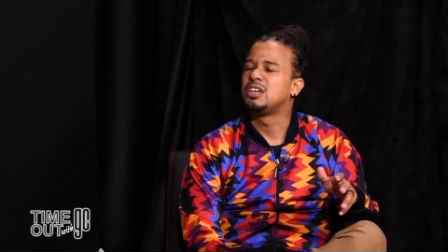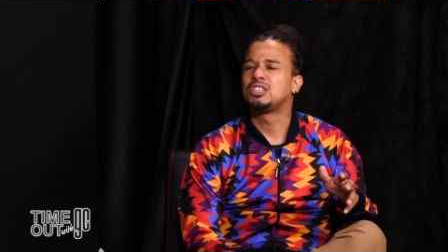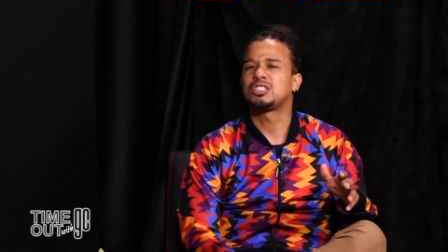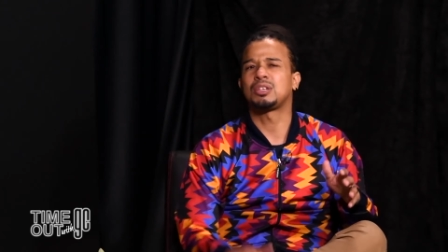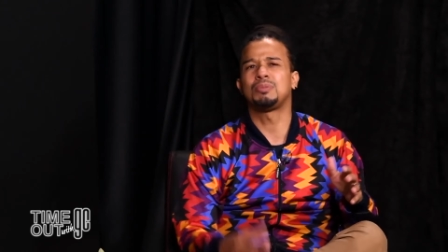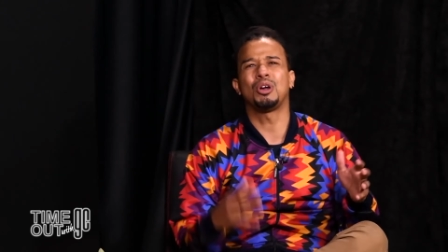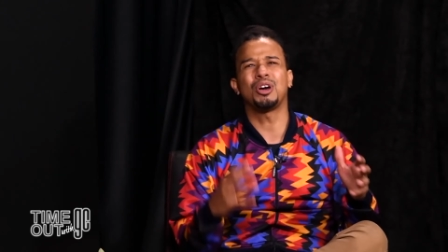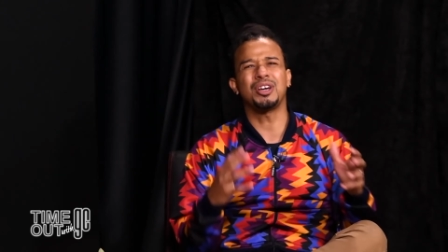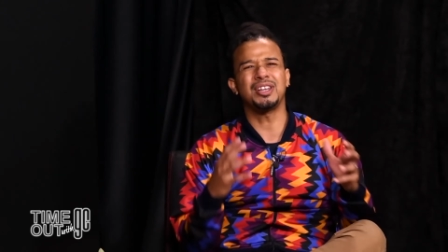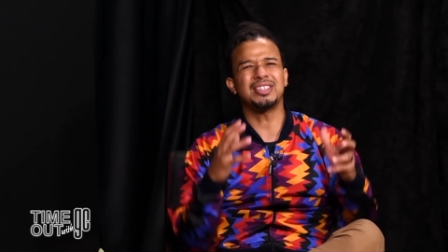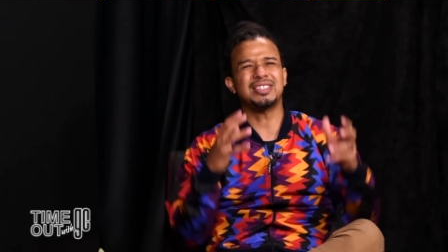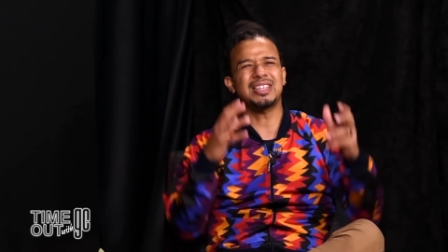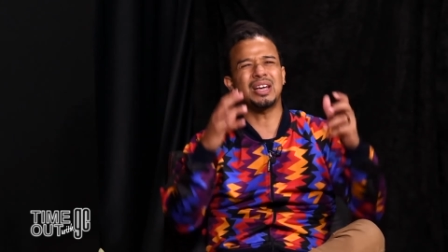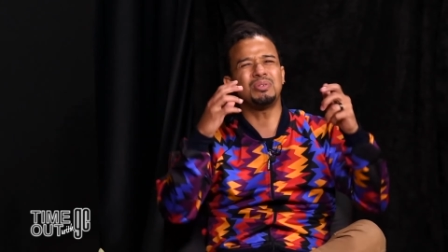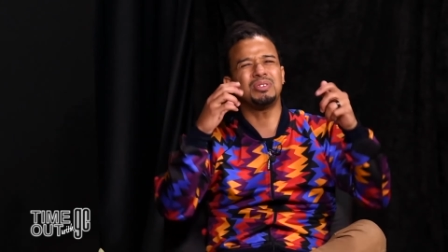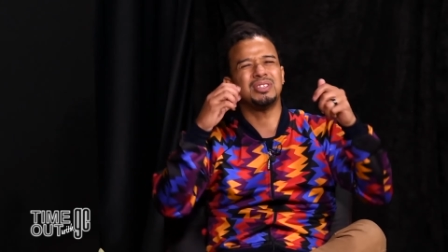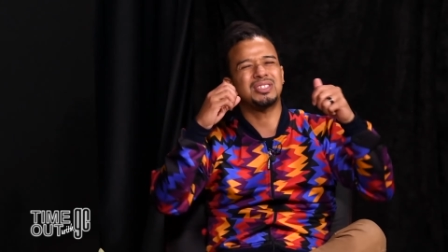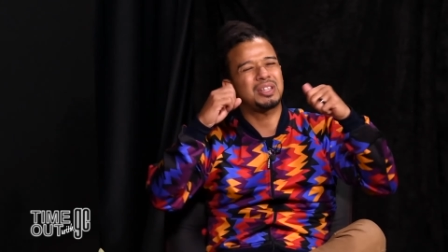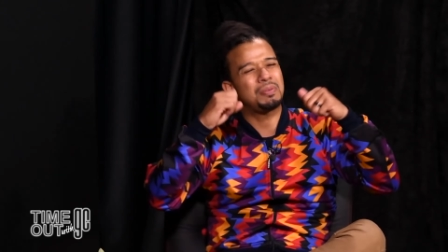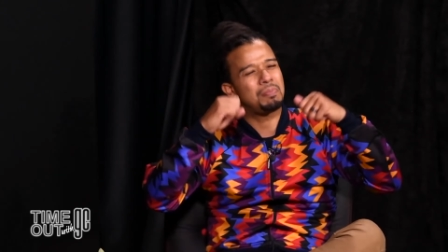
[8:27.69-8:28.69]
So I'm not going to say I
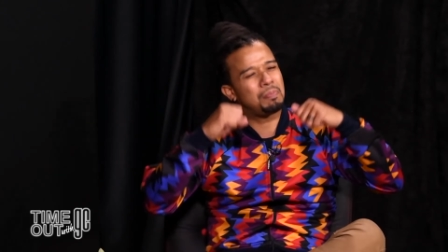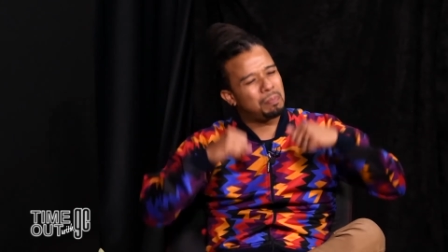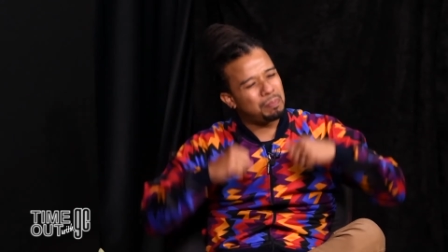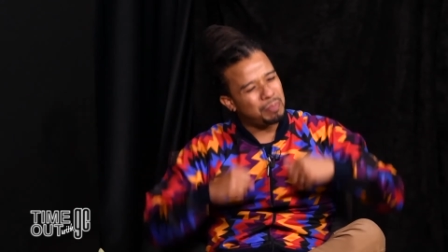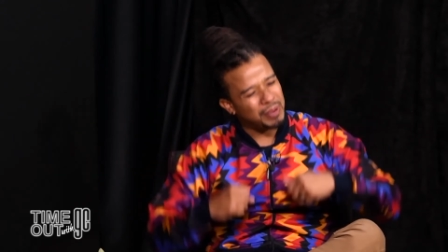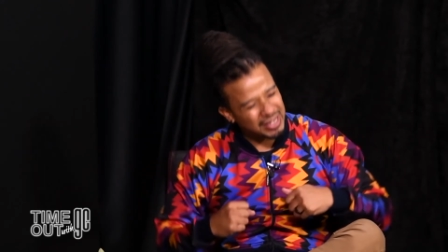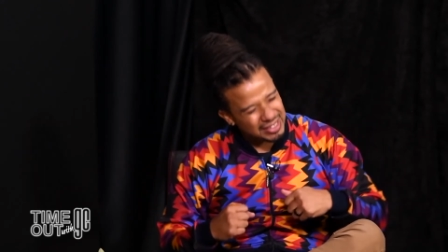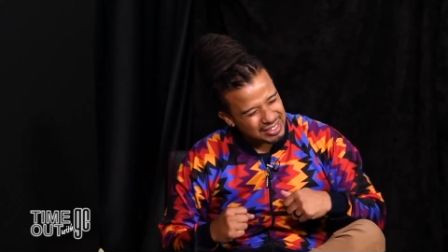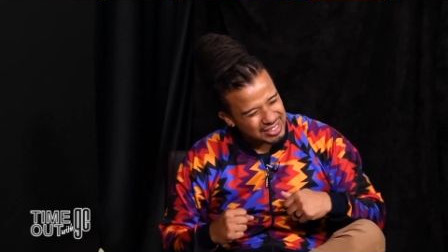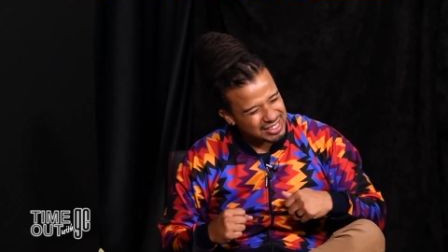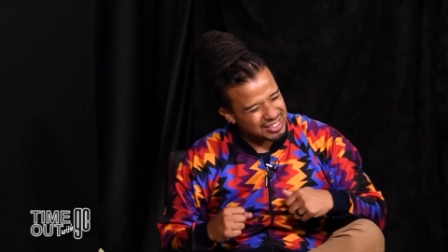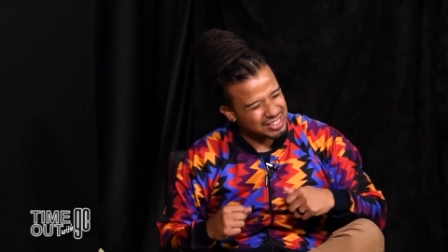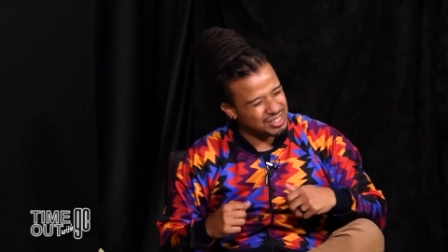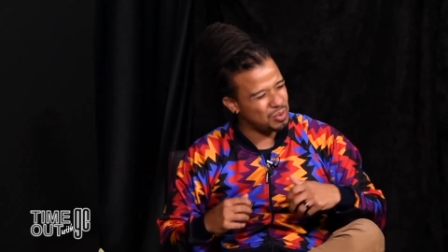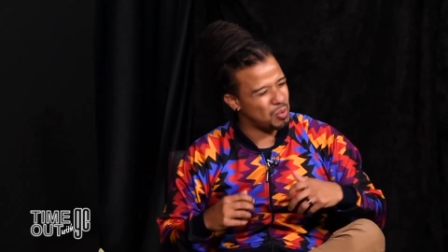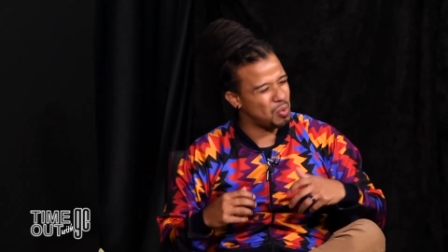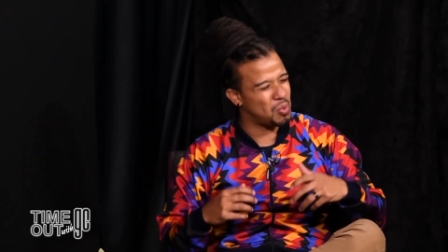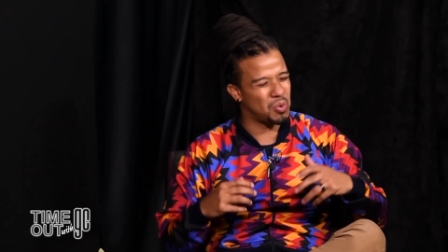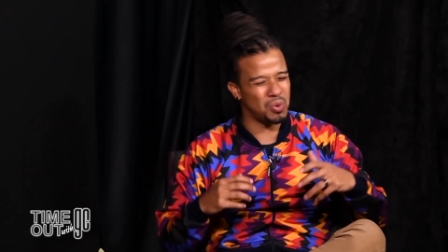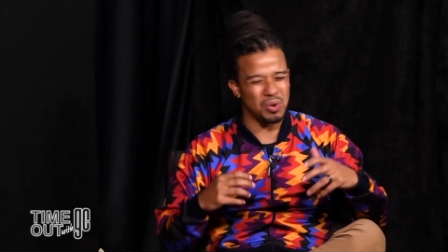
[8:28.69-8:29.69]
was depressed
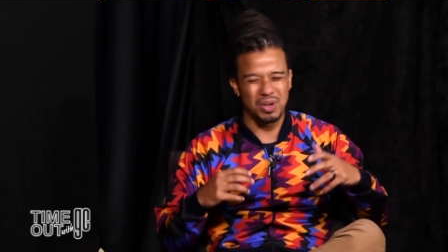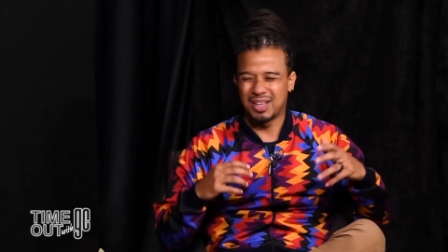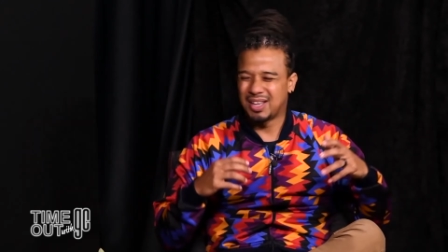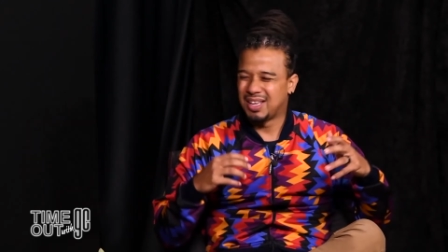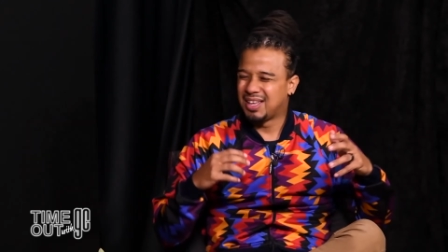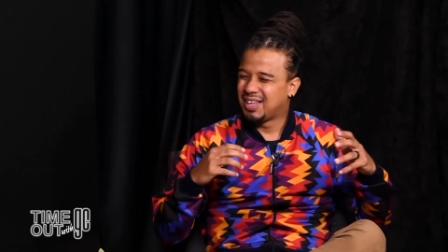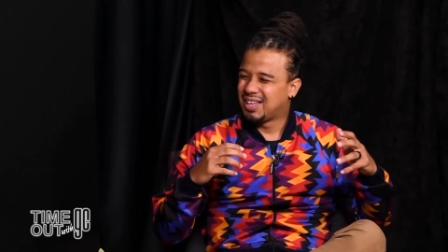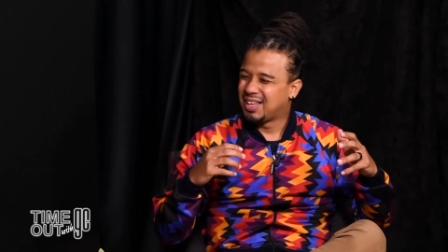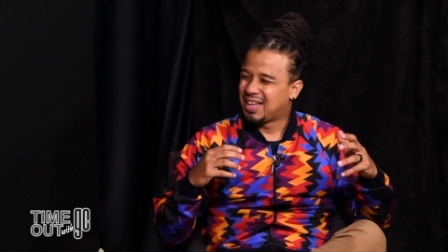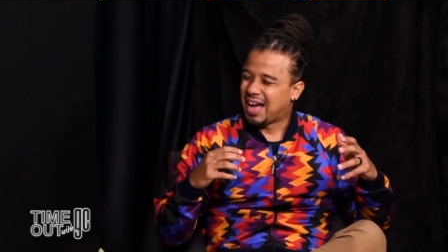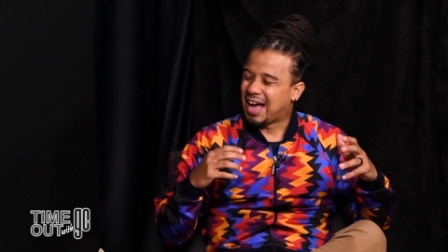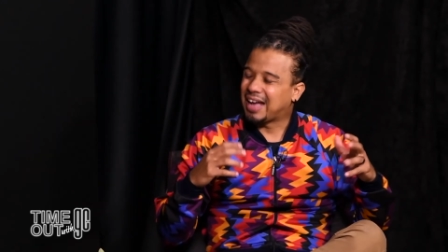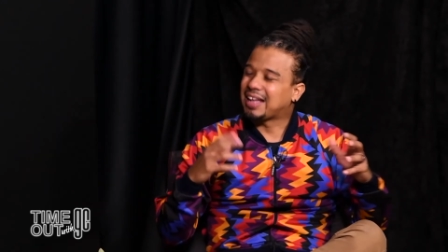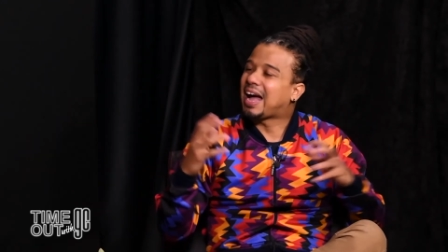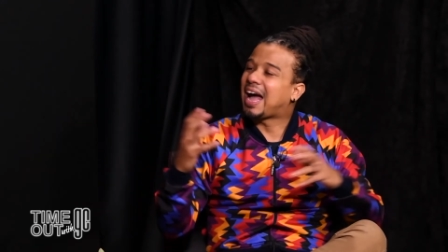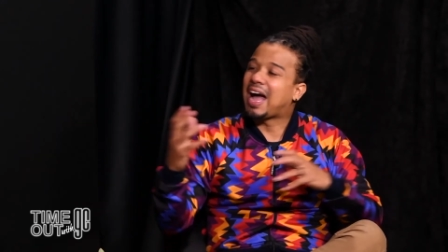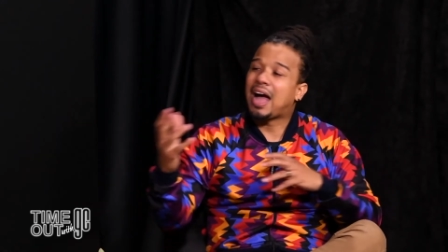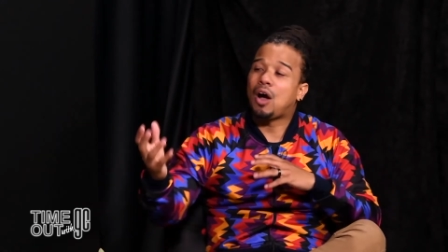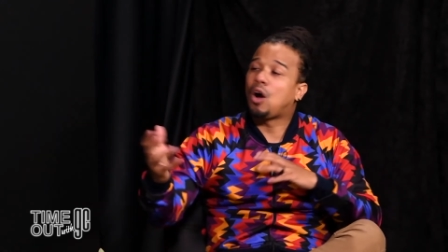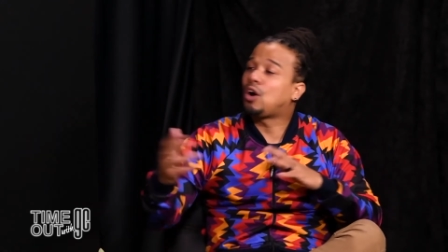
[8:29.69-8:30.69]
or
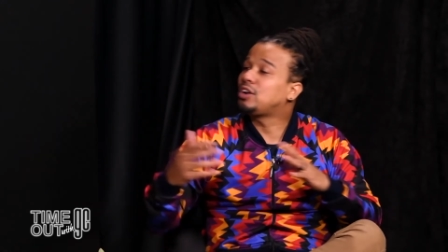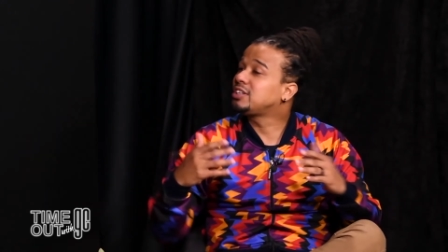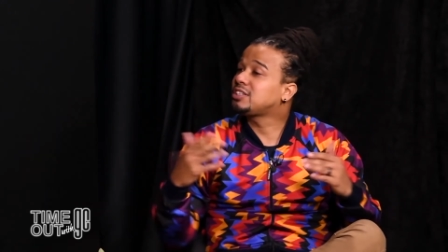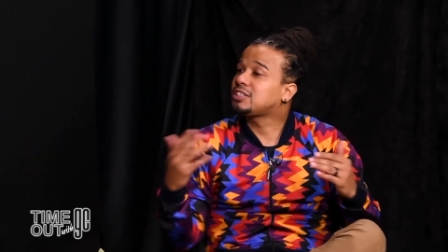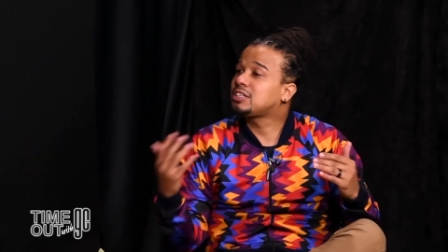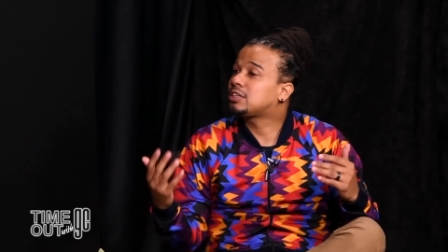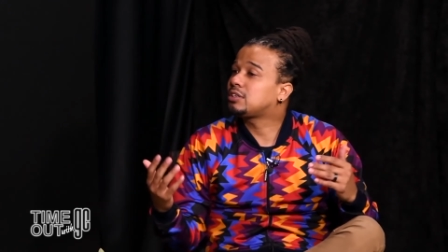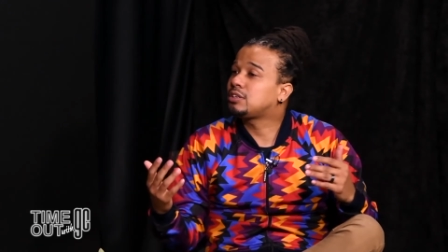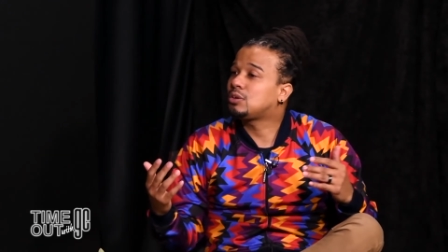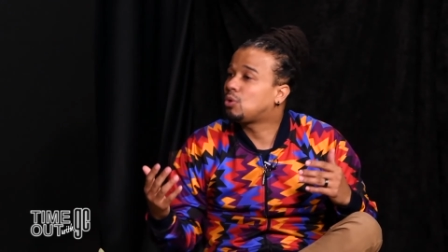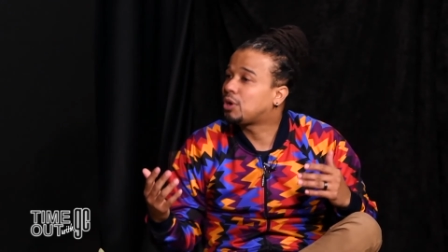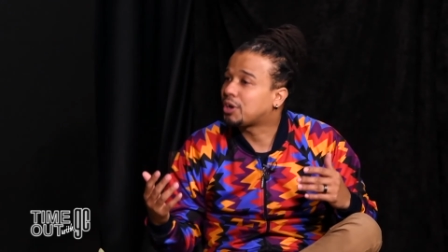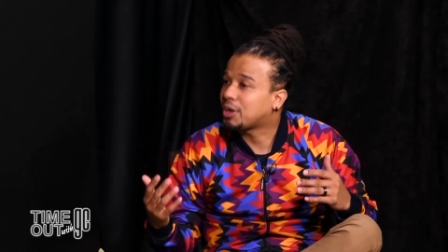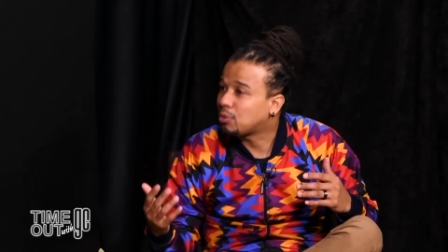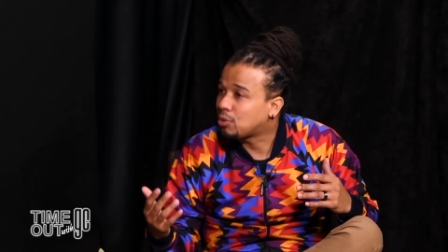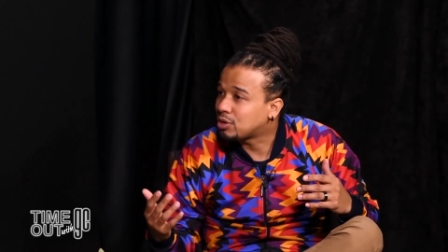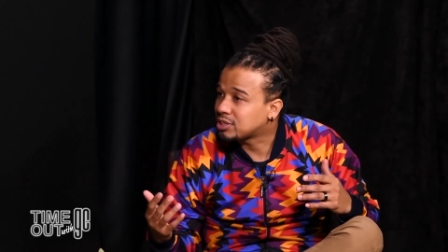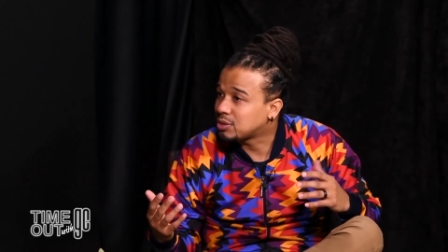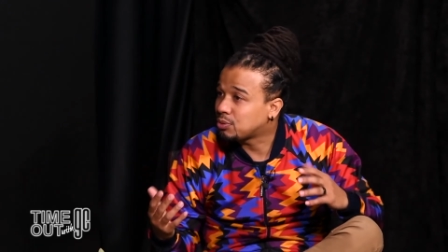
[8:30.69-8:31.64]
I honestly don't know what I was.